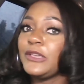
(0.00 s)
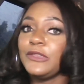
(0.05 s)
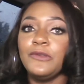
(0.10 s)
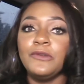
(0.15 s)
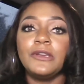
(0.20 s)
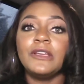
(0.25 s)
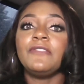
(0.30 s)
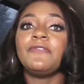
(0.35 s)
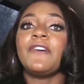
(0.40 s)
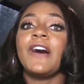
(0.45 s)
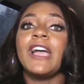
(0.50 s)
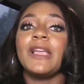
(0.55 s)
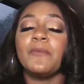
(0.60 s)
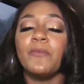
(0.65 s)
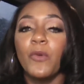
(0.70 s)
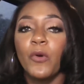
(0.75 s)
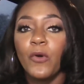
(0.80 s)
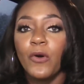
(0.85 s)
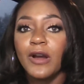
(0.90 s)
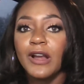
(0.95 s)
you can
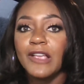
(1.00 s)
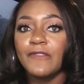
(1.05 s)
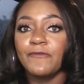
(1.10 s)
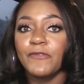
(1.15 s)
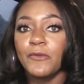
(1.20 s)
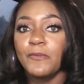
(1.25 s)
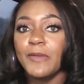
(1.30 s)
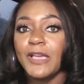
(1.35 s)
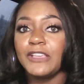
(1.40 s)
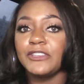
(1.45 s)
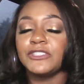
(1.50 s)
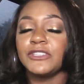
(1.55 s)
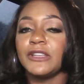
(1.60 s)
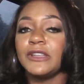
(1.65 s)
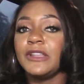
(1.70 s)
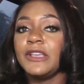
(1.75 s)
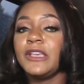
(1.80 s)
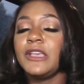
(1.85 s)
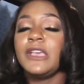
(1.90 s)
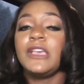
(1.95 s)
find more information